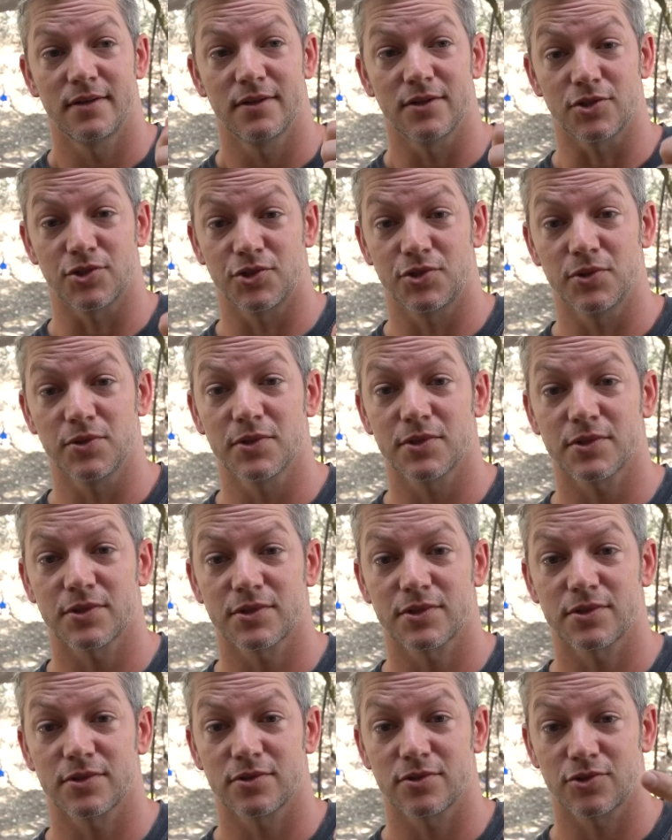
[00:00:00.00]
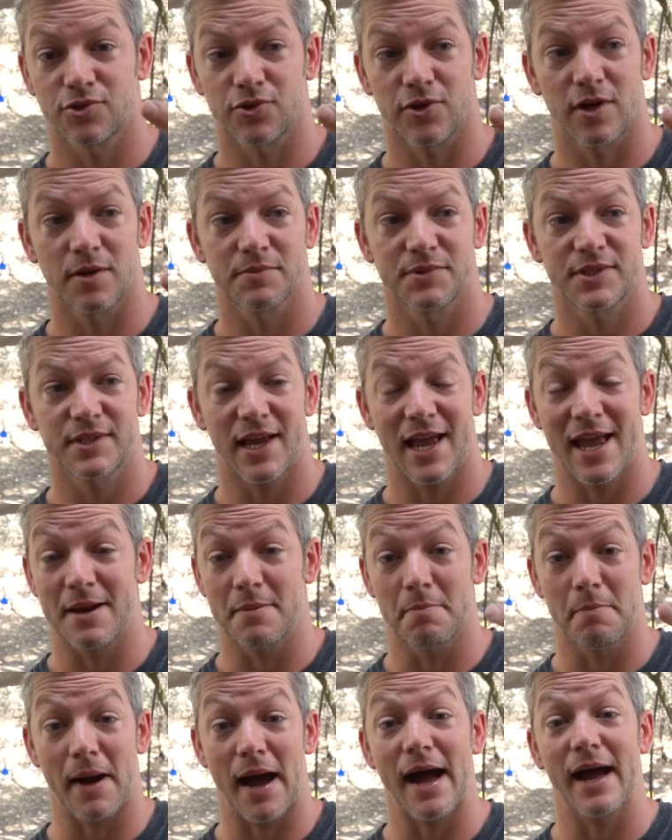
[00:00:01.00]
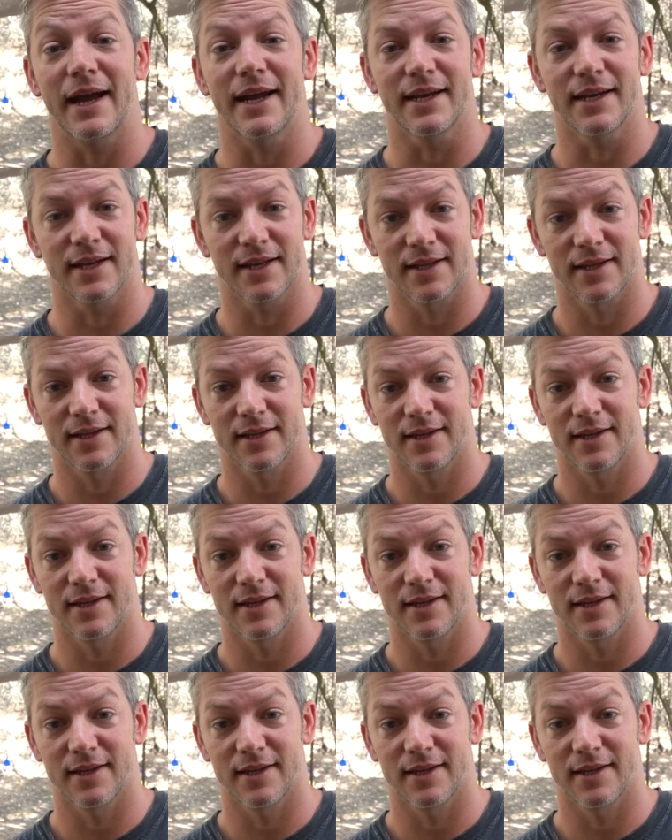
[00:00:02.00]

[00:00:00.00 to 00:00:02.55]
the shooters, Trump's, and mine.